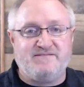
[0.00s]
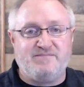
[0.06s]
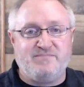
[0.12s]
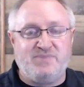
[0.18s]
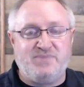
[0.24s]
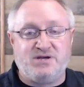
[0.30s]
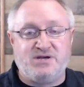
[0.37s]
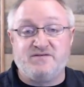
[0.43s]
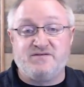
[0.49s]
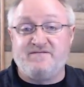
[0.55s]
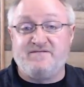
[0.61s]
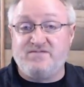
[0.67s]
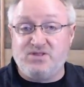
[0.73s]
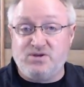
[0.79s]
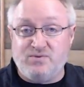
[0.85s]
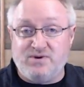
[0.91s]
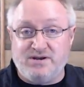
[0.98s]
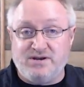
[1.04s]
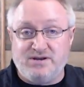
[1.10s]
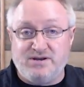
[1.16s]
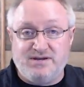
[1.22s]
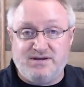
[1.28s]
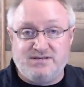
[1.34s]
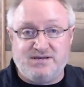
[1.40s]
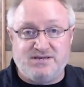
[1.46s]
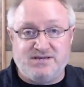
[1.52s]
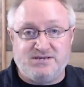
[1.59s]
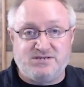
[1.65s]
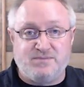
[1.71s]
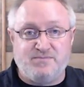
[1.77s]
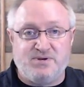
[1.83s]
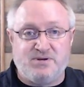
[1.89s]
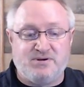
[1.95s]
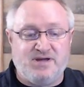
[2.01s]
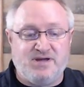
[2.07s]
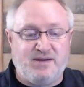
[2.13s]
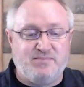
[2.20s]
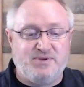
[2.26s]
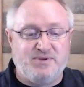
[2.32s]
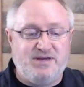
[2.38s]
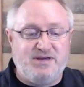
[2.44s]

because of fluid, tends to build up.